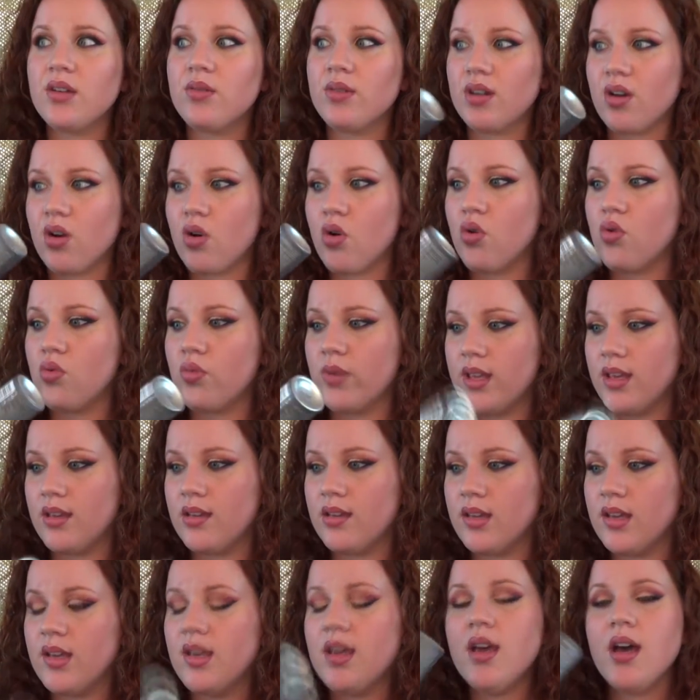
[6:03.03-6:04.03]
went a whole
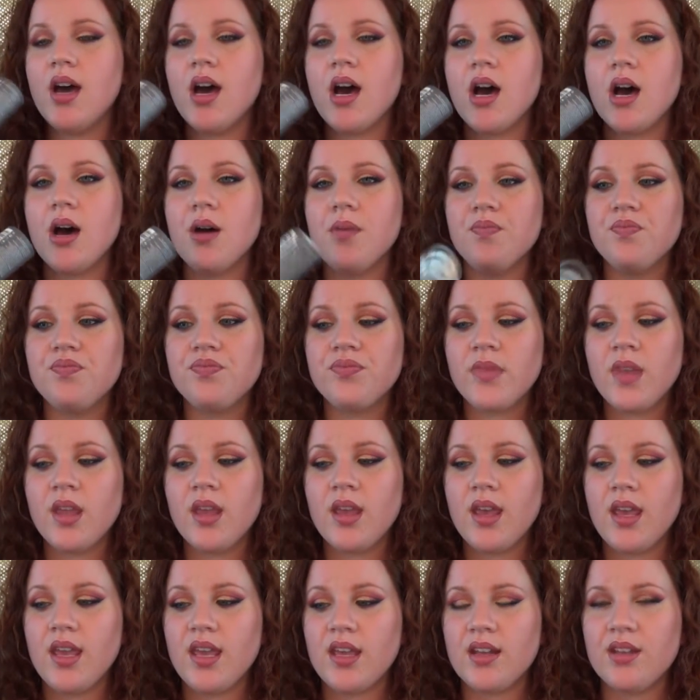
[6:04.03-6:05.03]
week. And
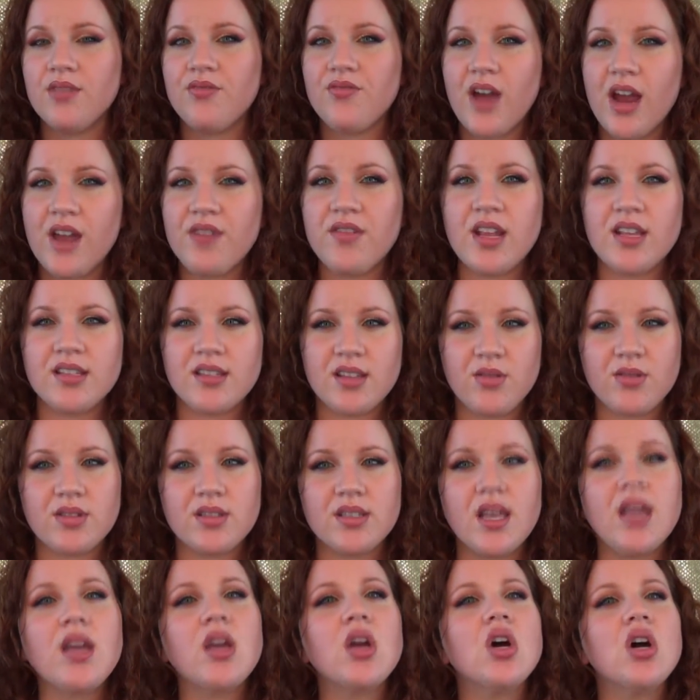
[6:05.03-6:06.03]
at 5 days, I
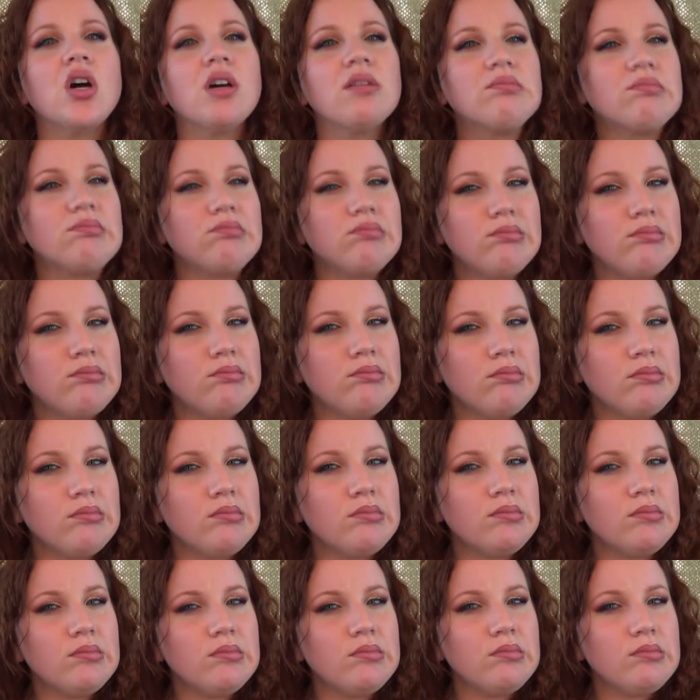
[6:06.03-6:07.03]
was like,
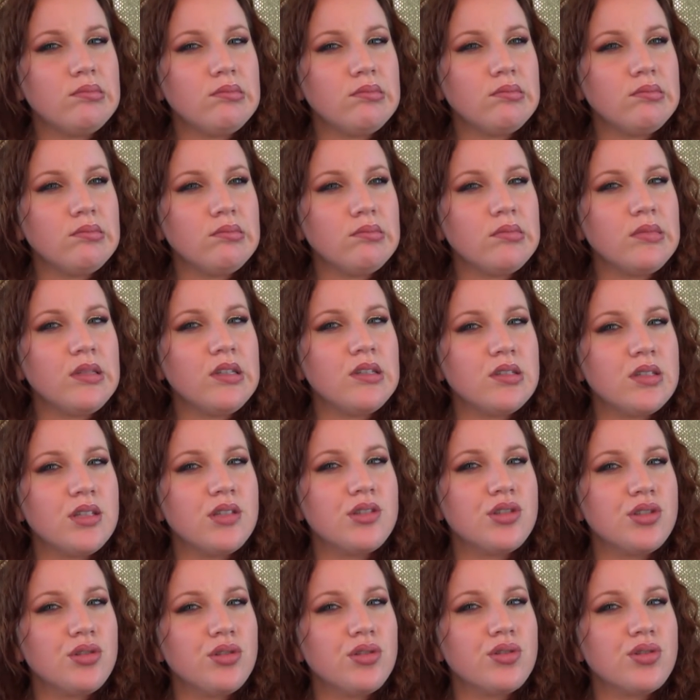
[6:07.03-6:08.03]
ooh,
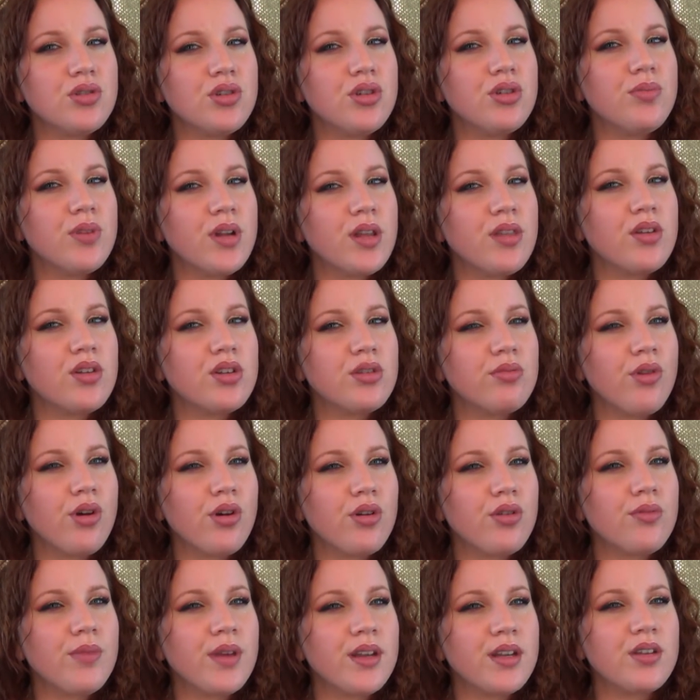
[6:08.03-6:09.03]
it still looks good, but I think
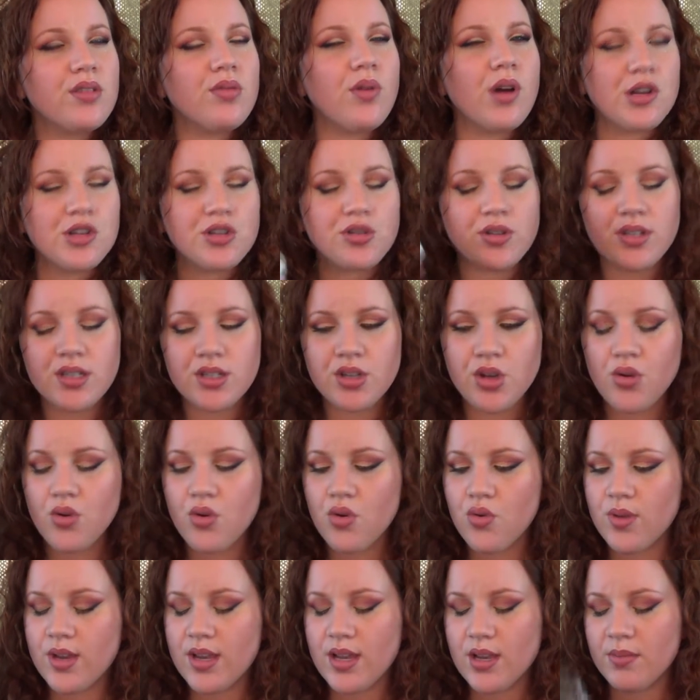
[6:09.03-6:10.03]
tomorrow I might need to wash. So I did go a
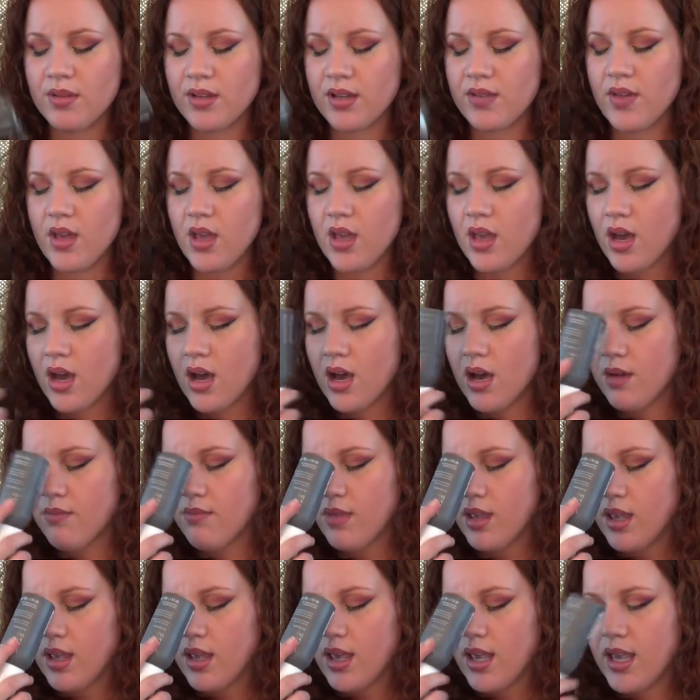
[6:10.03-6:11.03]
whole week, I believe.
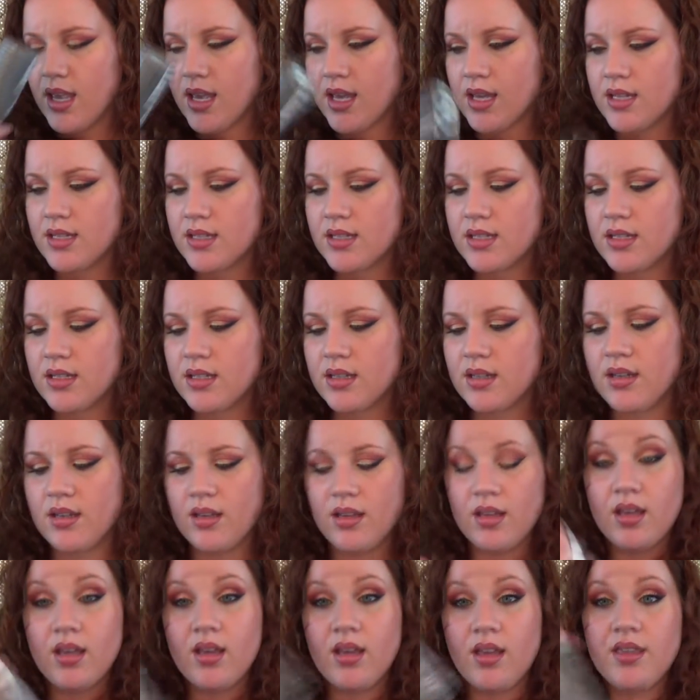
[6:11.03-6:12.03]
And
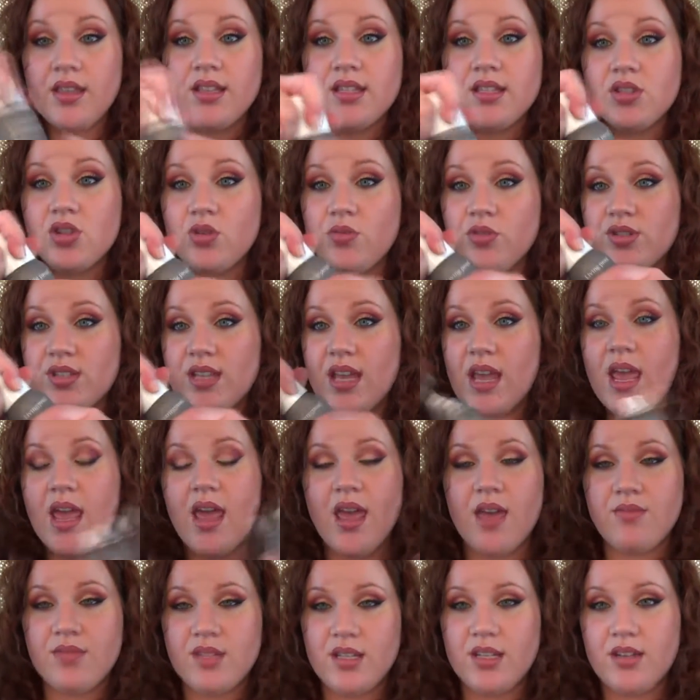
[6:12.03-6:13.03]
this is almost
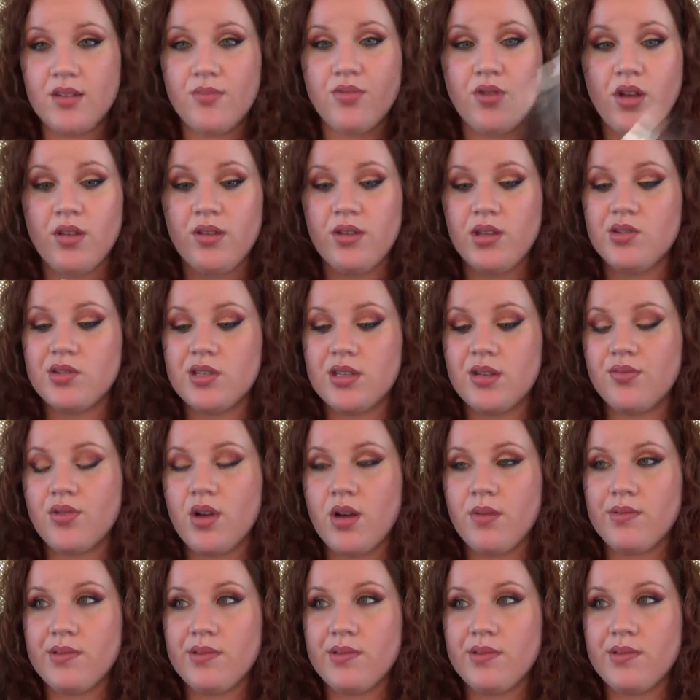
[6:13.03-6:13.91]
empty, and I probably used it